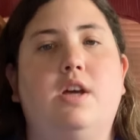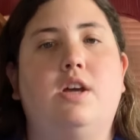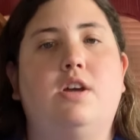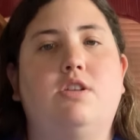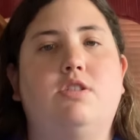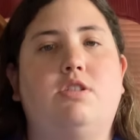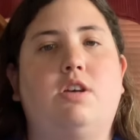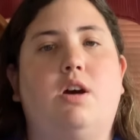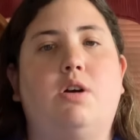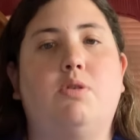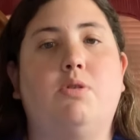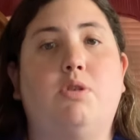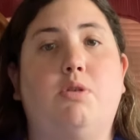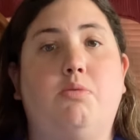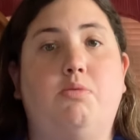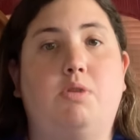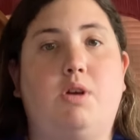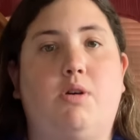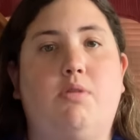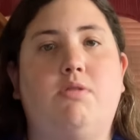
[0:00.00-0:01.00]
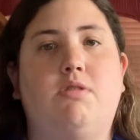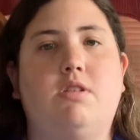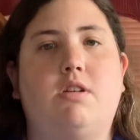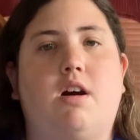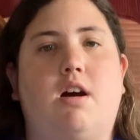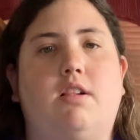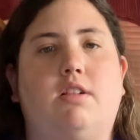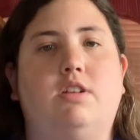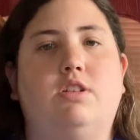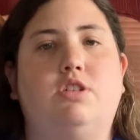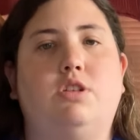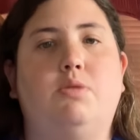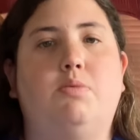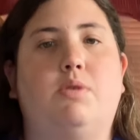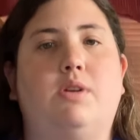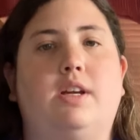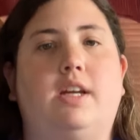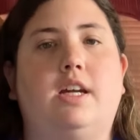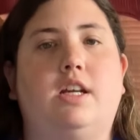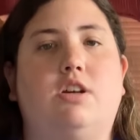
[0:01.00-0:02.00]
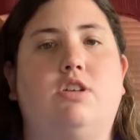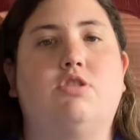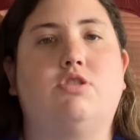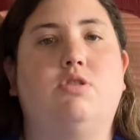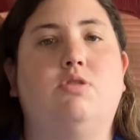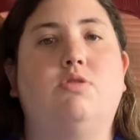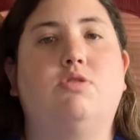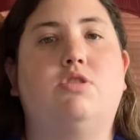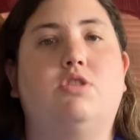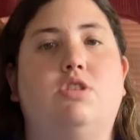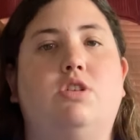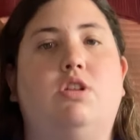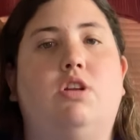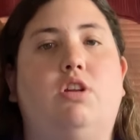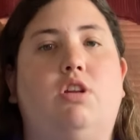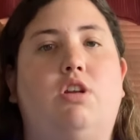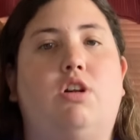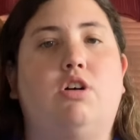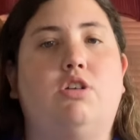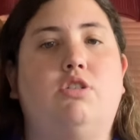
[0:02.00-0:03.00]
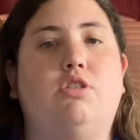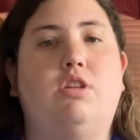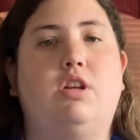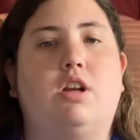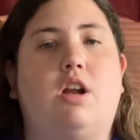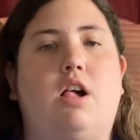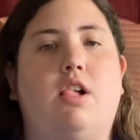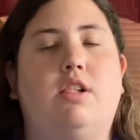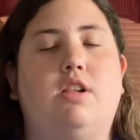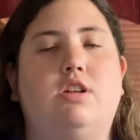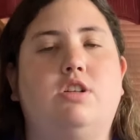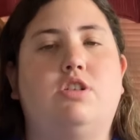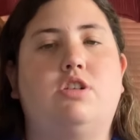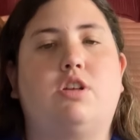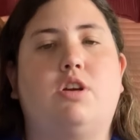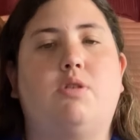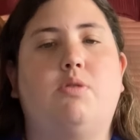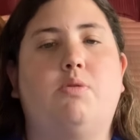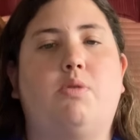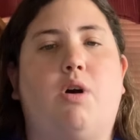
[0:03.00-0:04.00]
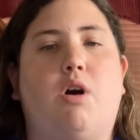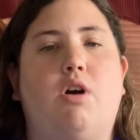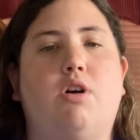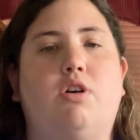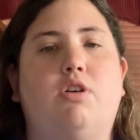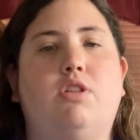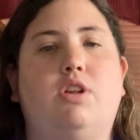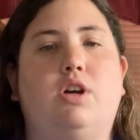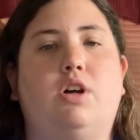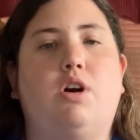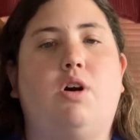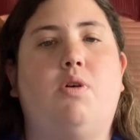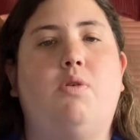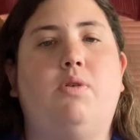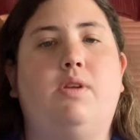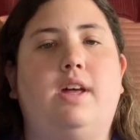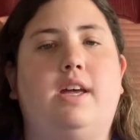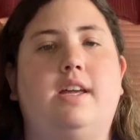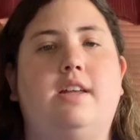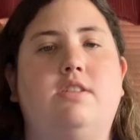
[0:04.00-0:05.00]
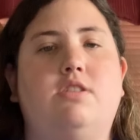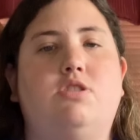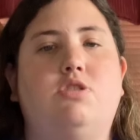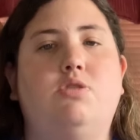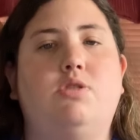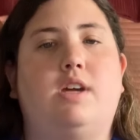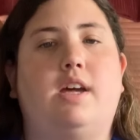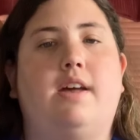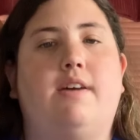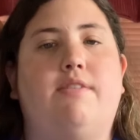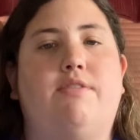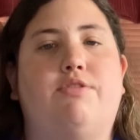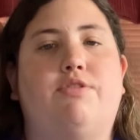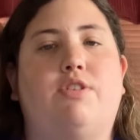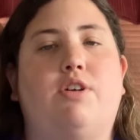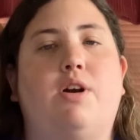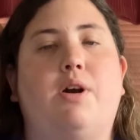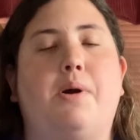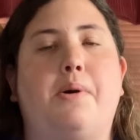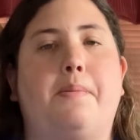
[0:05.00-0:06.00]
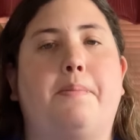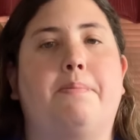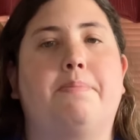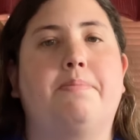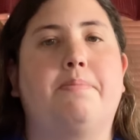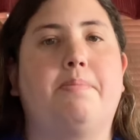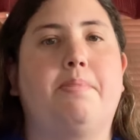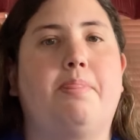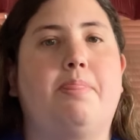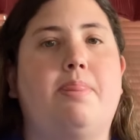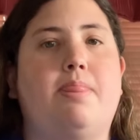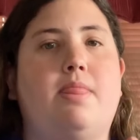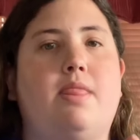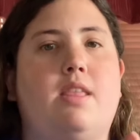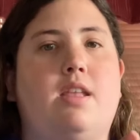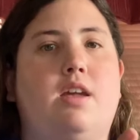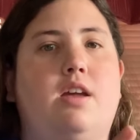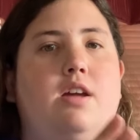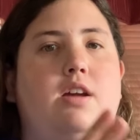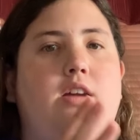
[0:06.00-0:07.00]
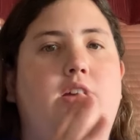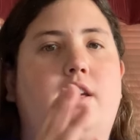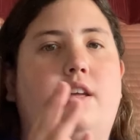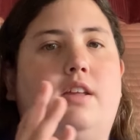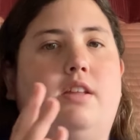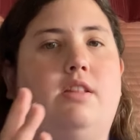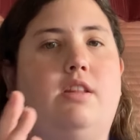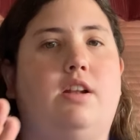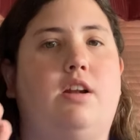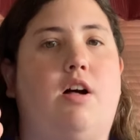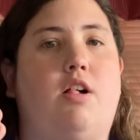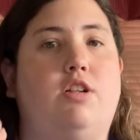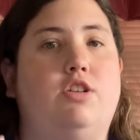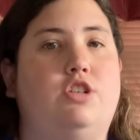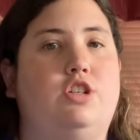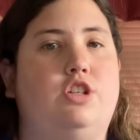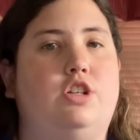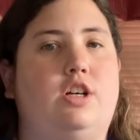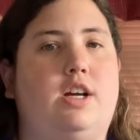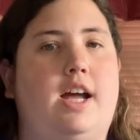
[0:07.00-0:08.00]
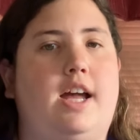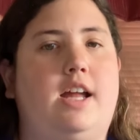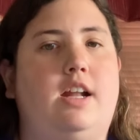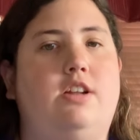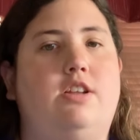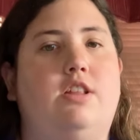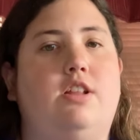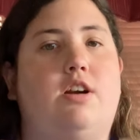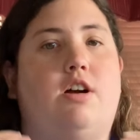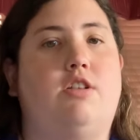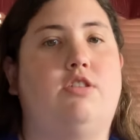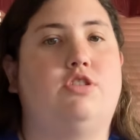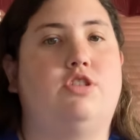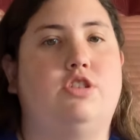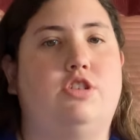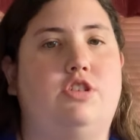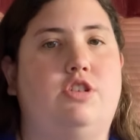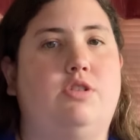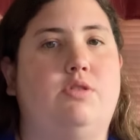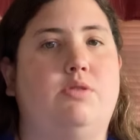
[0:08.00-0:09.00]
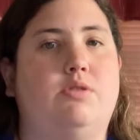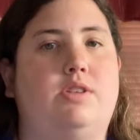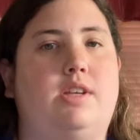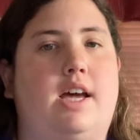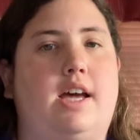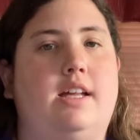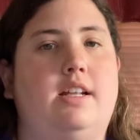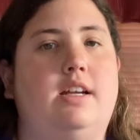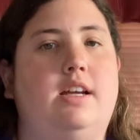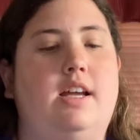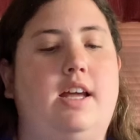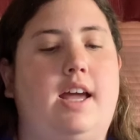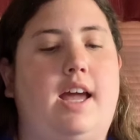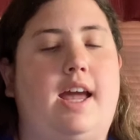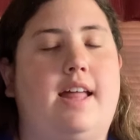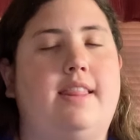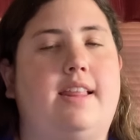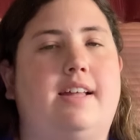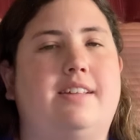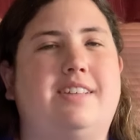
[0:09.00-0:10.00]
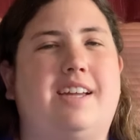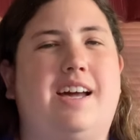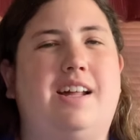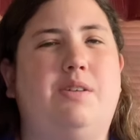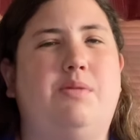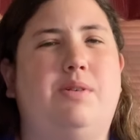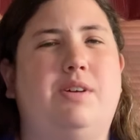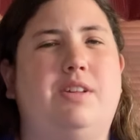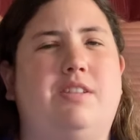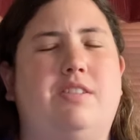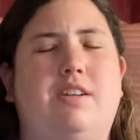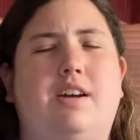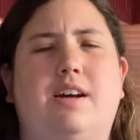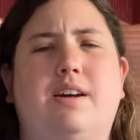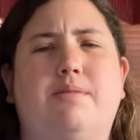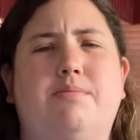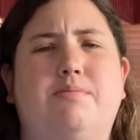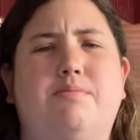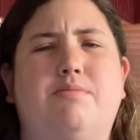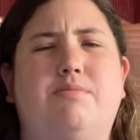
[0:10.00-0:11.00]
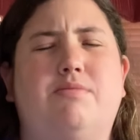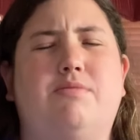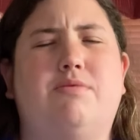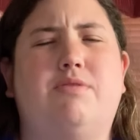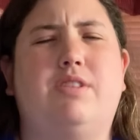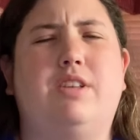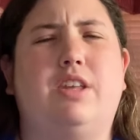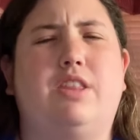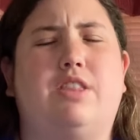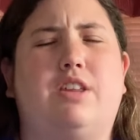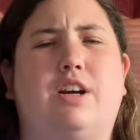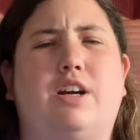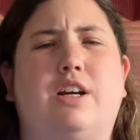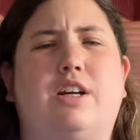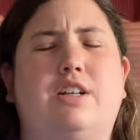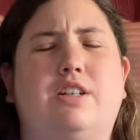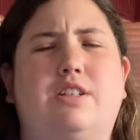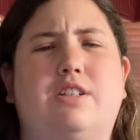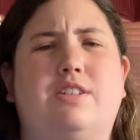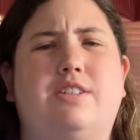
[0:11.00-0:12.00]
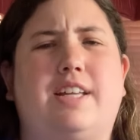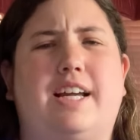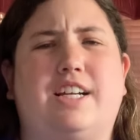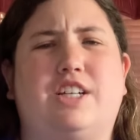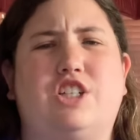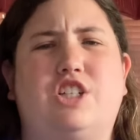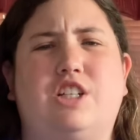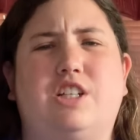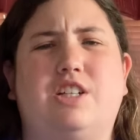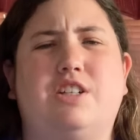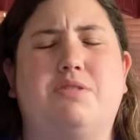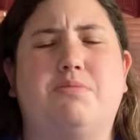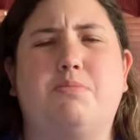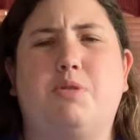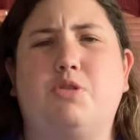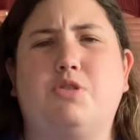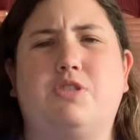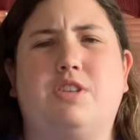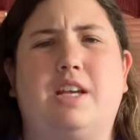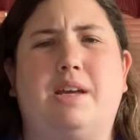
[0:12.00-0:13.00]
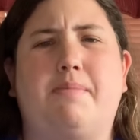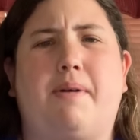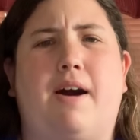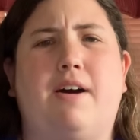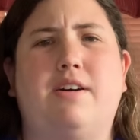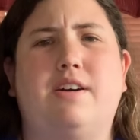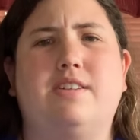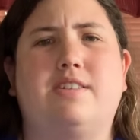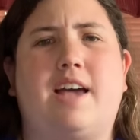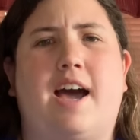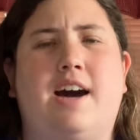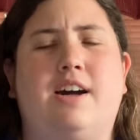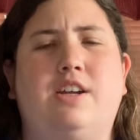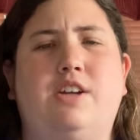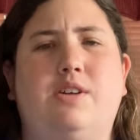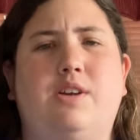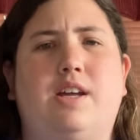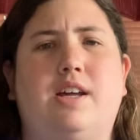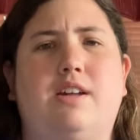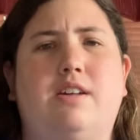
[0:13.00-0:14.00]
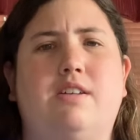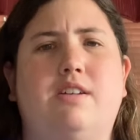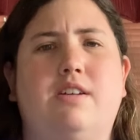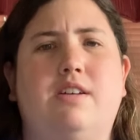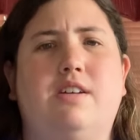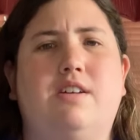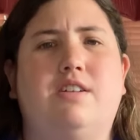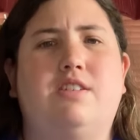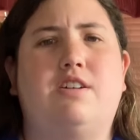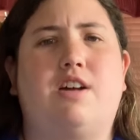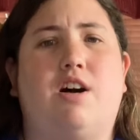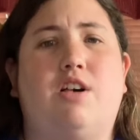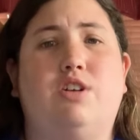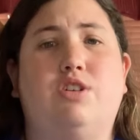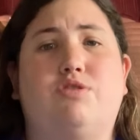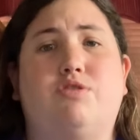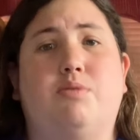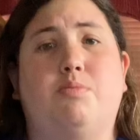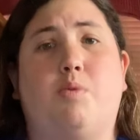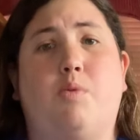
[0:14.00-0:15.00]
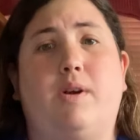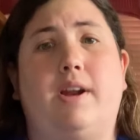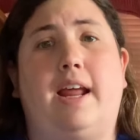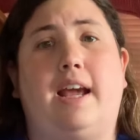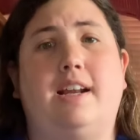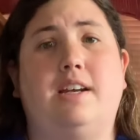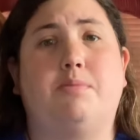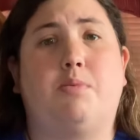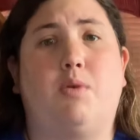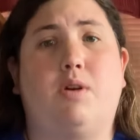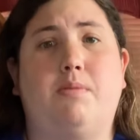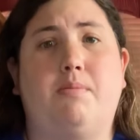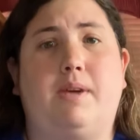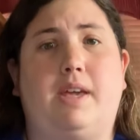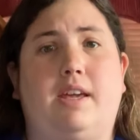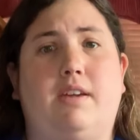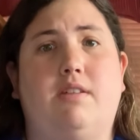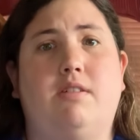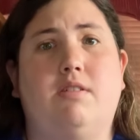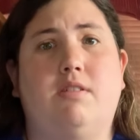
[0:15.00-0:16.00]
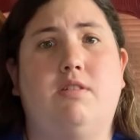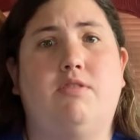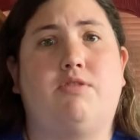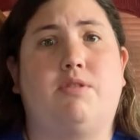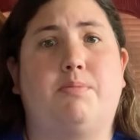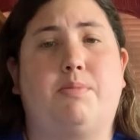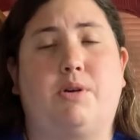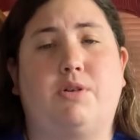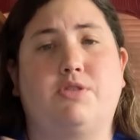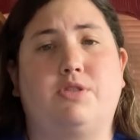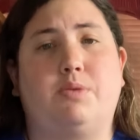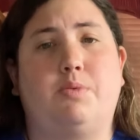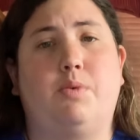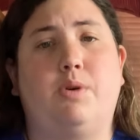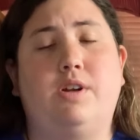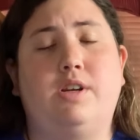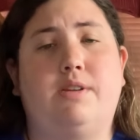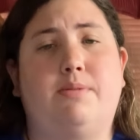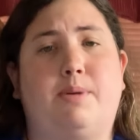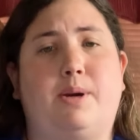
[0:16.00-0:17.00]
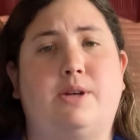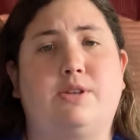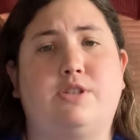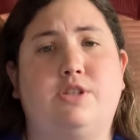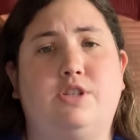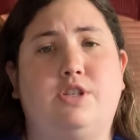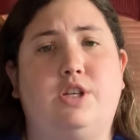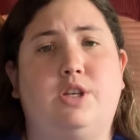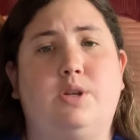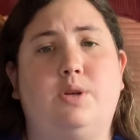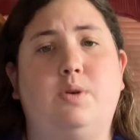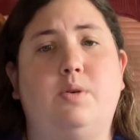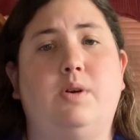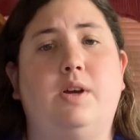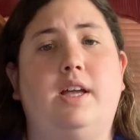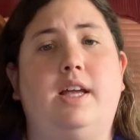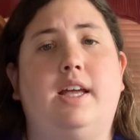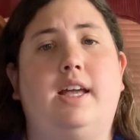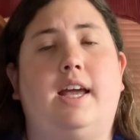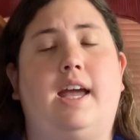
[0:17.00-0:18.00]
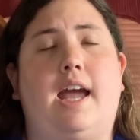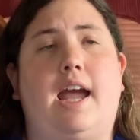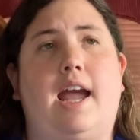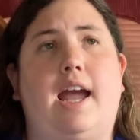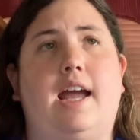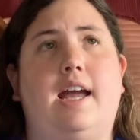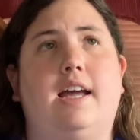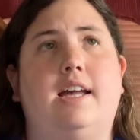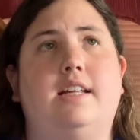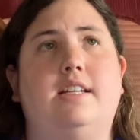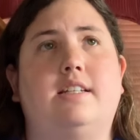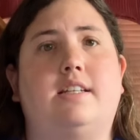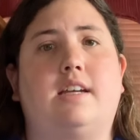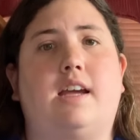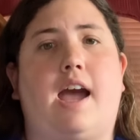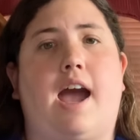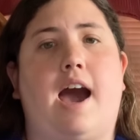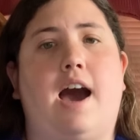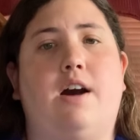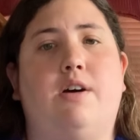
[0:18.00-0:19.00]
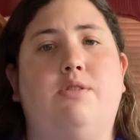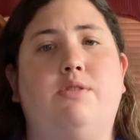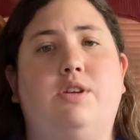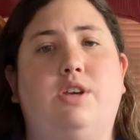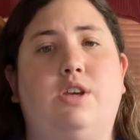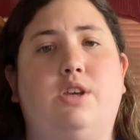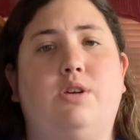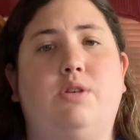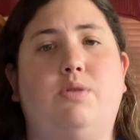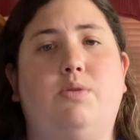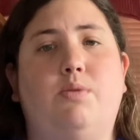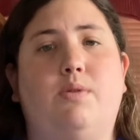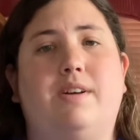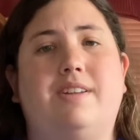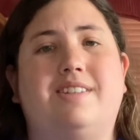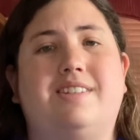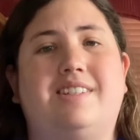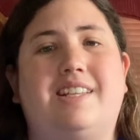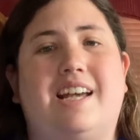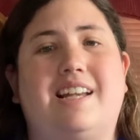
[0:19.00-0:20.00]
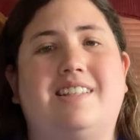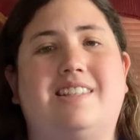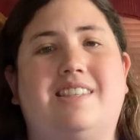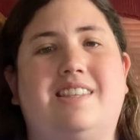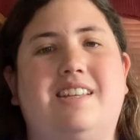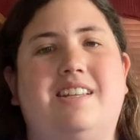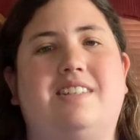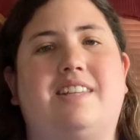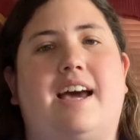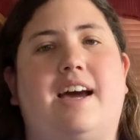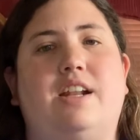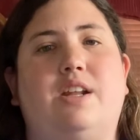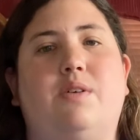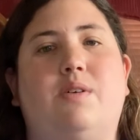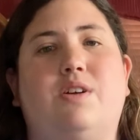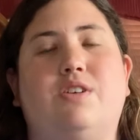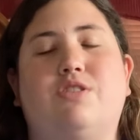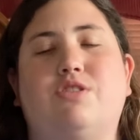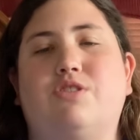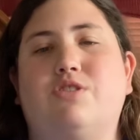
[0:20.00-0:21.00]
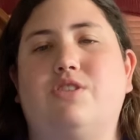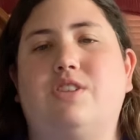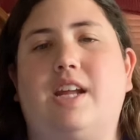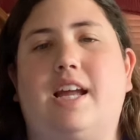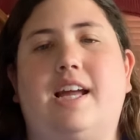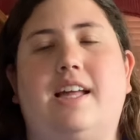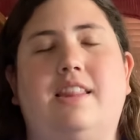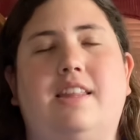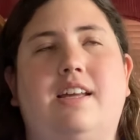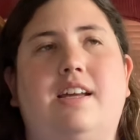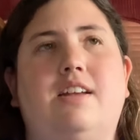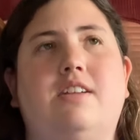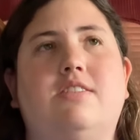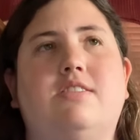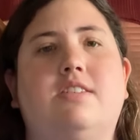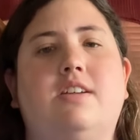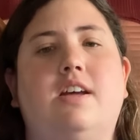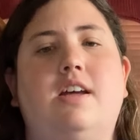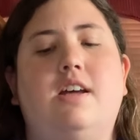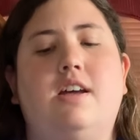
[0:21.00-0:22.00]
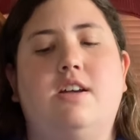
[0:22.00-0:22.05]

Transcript: So you know the knowledge, you want to get your students to learn the knowledge. So the goal is to get from the knowledge in your head to the knowledge in the student's head. And that's kind of what the third section is mostly about, is how do you get knowledge from point A to point B, from person 1 to person 2, and how do you assess this? How do you understand this?